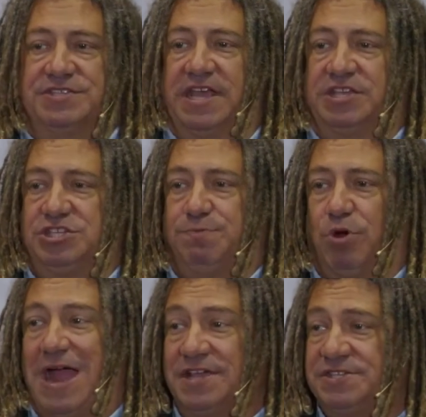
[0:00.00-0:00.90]

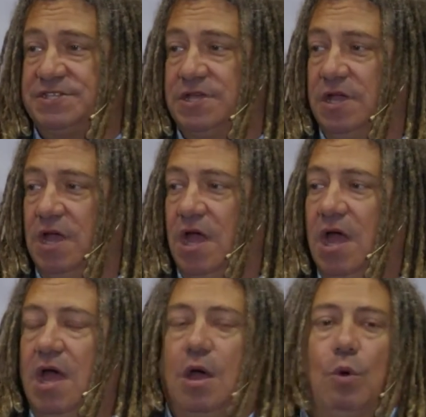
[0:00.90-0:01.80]
Express,
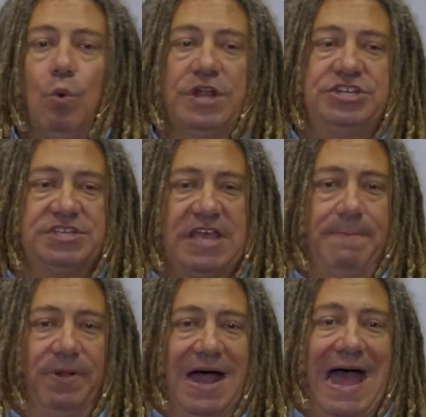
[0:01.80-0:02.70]
which is a
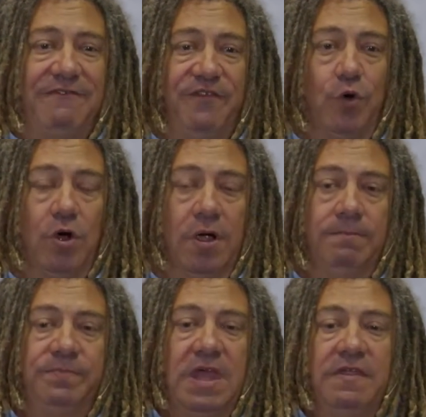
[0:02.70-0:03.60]
platform
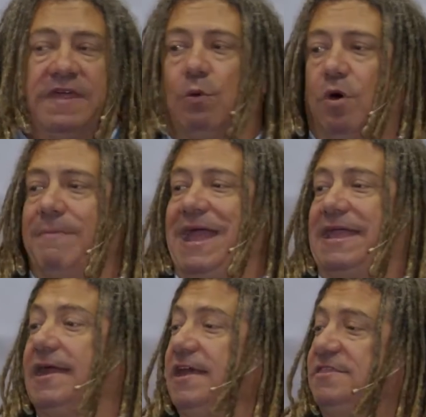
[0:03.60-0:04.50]
that will make
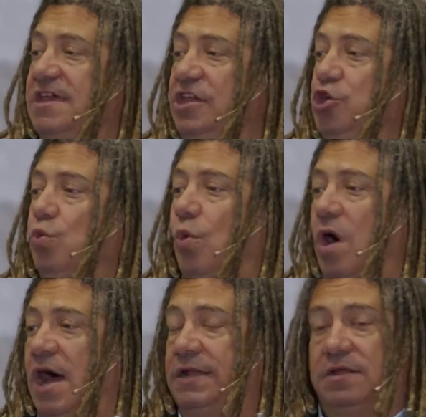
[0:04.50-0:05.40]
anything you want.